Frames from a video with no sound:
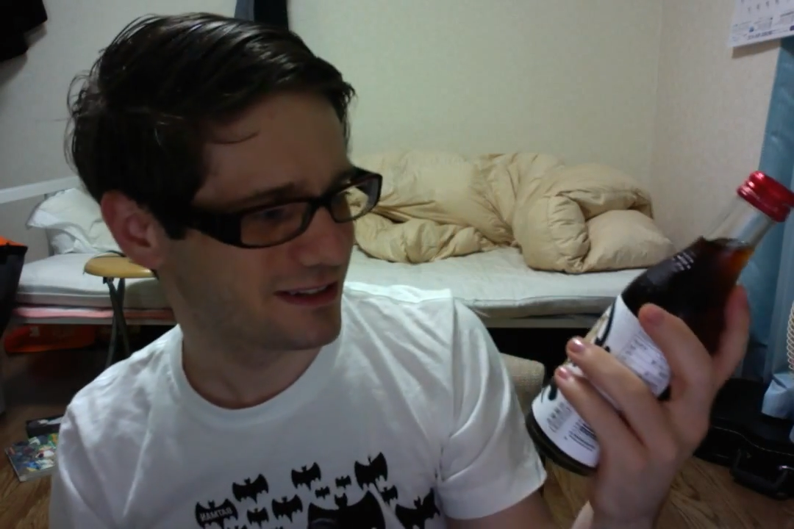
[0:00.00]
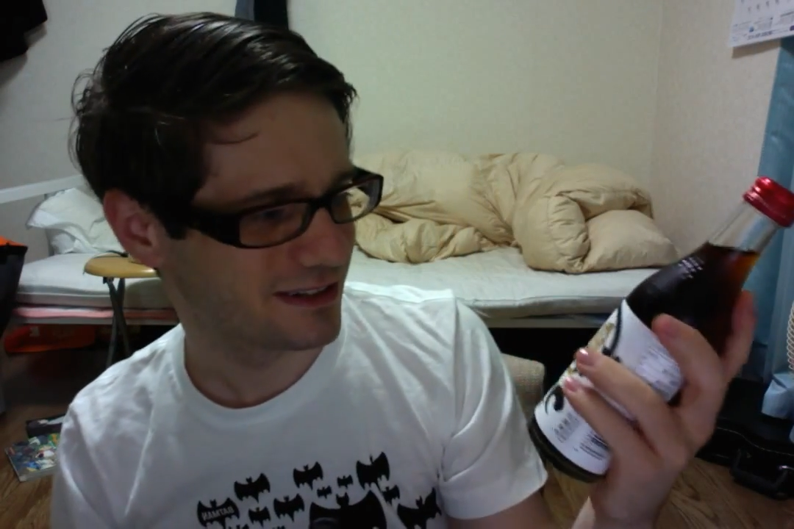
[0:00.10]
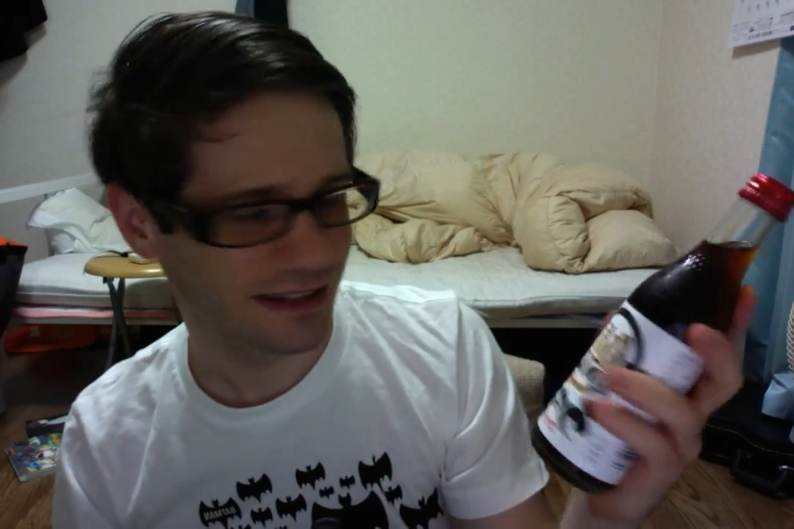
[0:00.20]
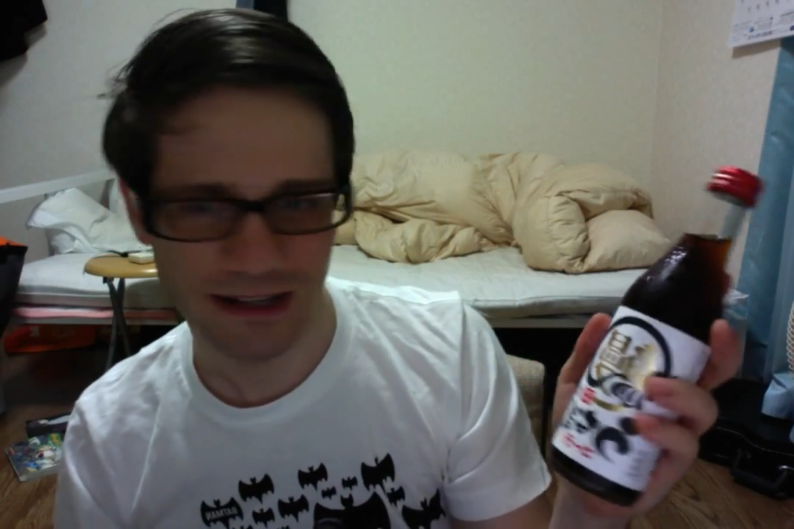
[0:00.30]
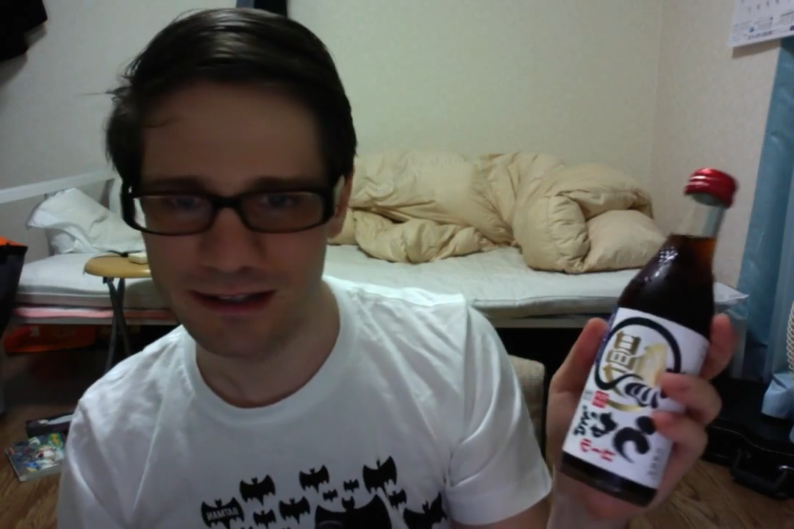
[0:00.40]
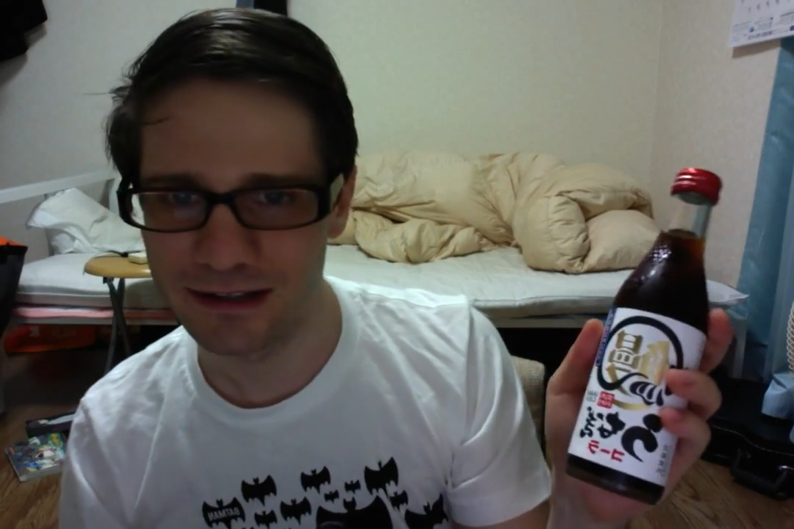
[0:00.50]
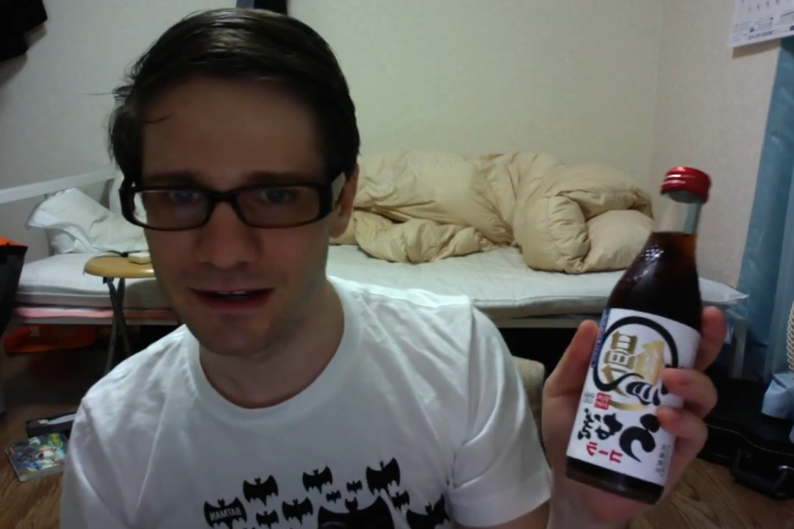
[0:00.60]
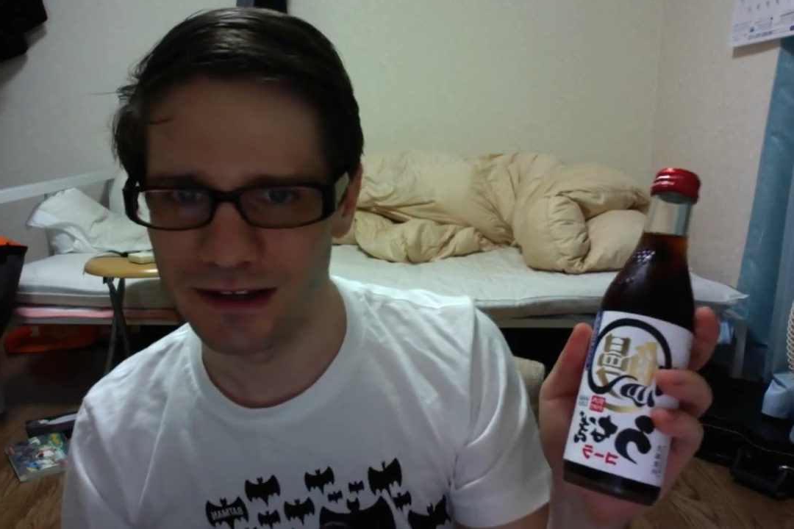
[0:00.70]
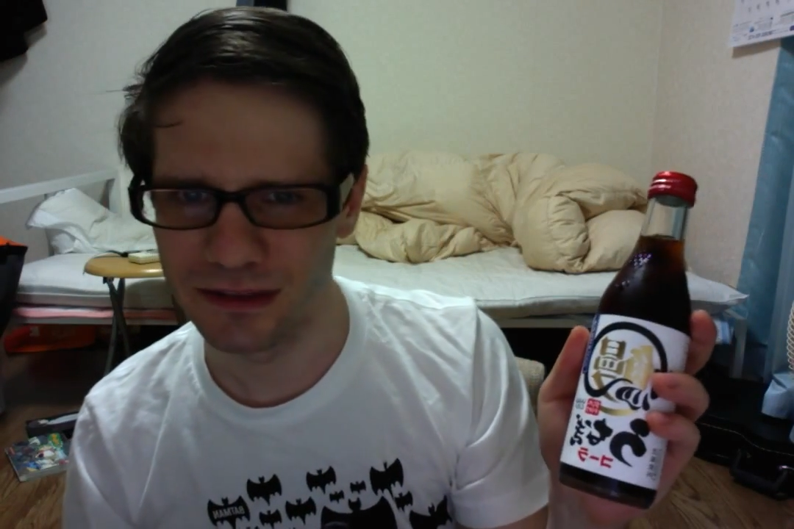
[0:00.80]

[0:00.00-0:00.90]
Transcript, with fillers: like a